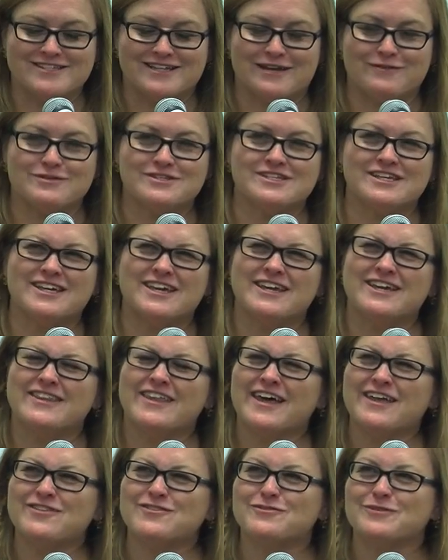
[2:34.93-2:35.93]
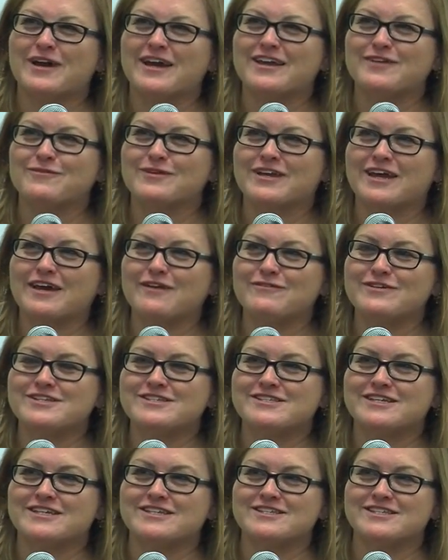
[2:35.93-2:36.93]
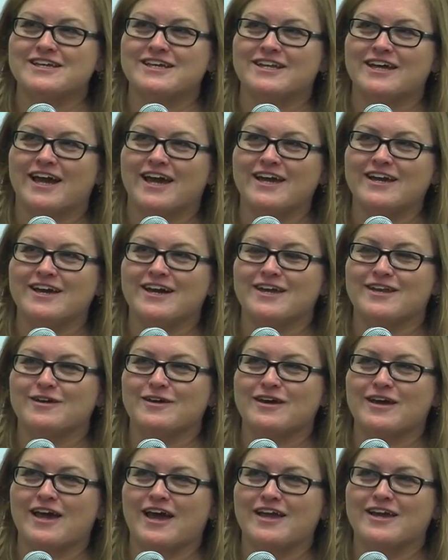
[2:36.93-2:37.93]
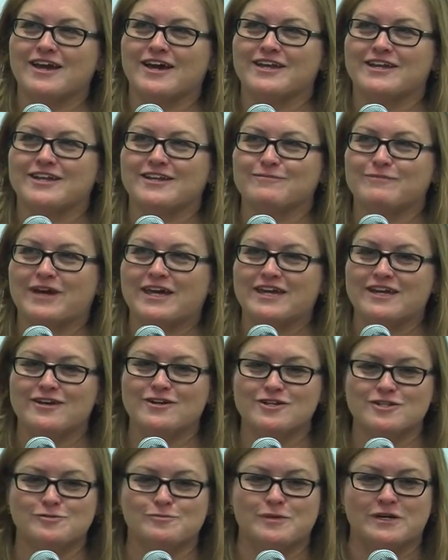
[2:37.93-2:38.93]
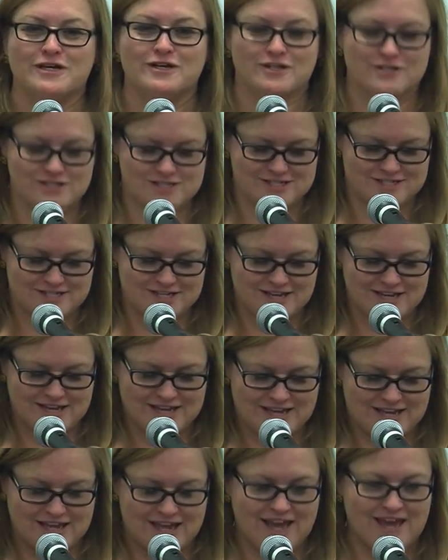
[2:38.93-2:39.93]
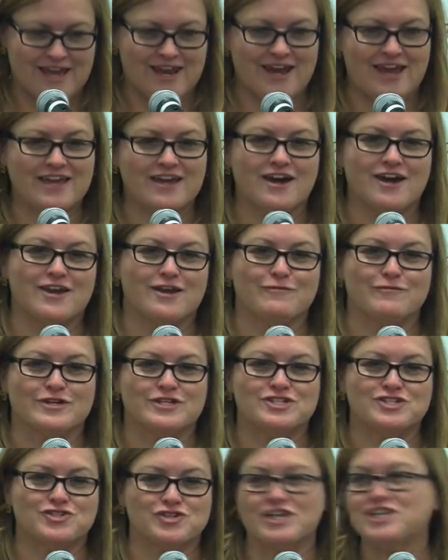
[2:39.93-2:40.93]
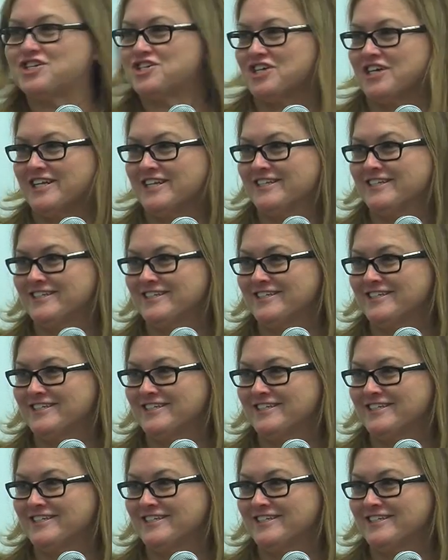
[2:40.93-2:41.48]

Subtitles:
And I was thinking, that's right. When I was 16, I got my ears pierced and I got on restriction.